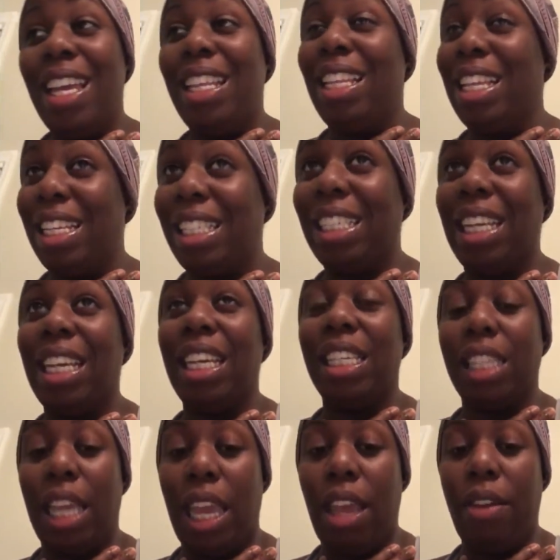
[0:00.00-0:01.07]
This shit is
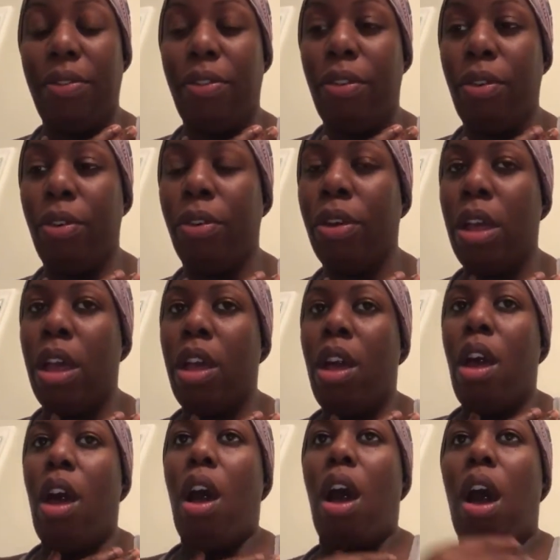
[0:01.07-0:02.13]
a handful.
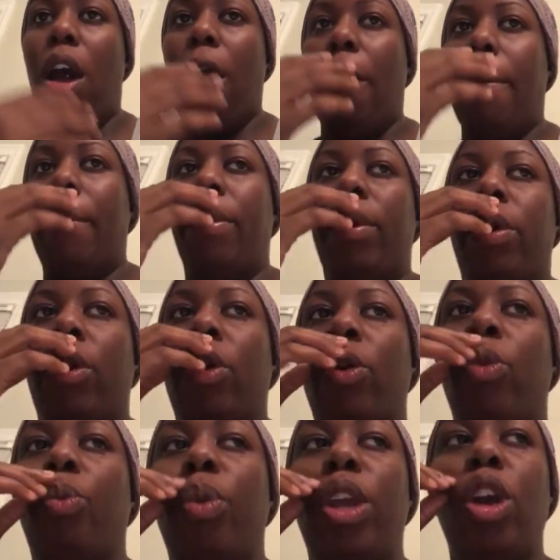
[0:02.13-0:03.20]

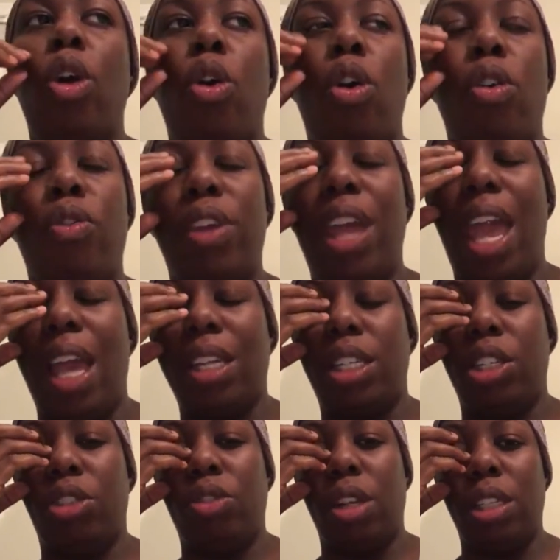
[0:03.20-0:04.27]
We all react to
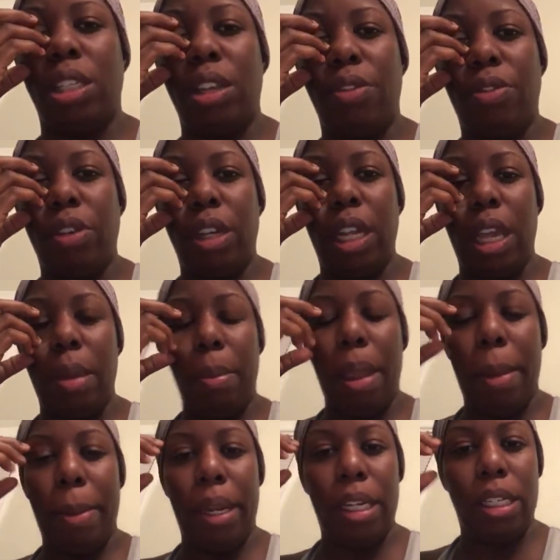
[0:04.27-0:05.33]
stress differently, and
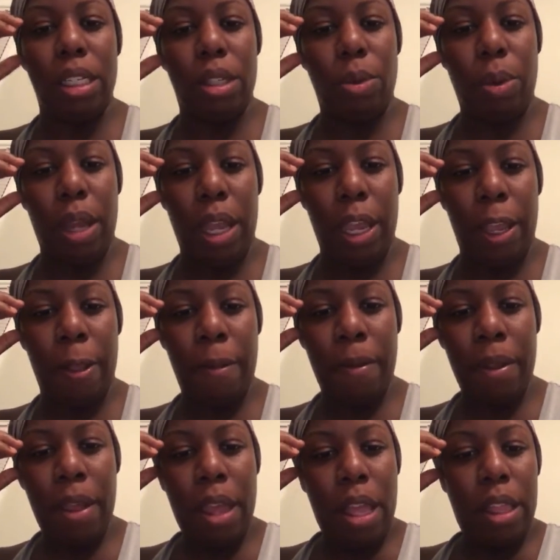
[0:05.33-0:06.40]
maybe this is the way,
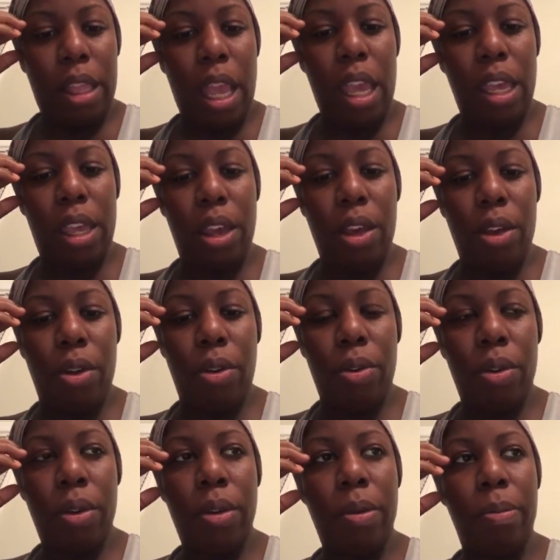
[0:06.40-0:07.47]
thank you.
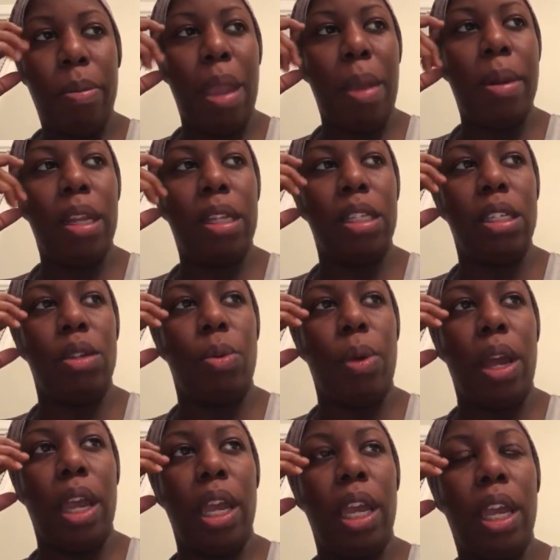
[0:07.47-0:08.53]
Maybe this is the
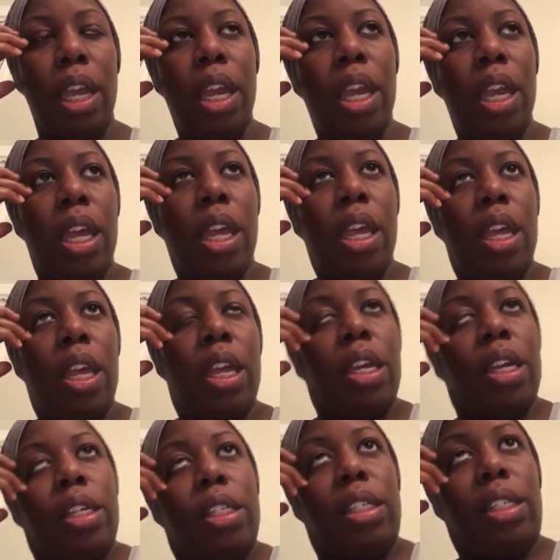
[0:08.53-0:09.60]
way
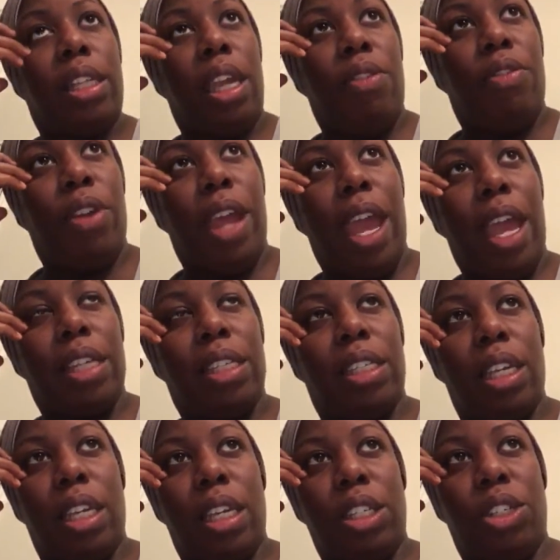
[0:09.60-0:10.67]
Steve reacts to
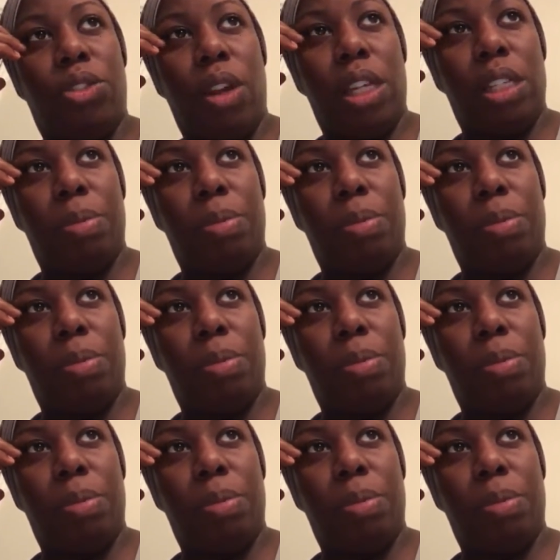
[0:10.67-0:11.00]
his stress.